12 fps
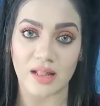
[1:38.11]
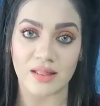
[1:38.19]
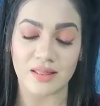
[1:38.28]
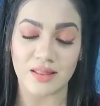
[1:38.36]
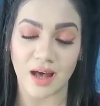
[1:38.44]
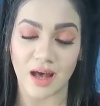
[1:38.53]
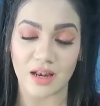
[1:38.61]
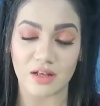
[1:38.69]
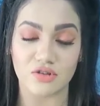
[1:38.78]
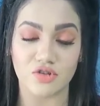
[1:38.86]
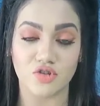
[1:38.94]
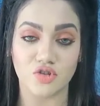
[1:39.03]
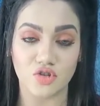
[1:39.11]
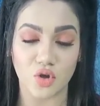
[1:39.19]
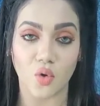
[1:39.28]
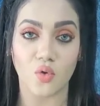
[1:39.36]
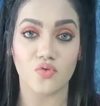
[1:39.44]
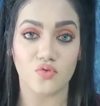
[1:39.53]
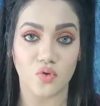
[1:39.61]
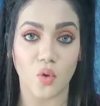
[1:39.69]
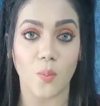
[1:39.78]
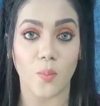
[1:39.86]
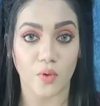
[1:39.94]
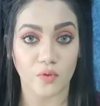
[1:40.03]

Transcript: and that is so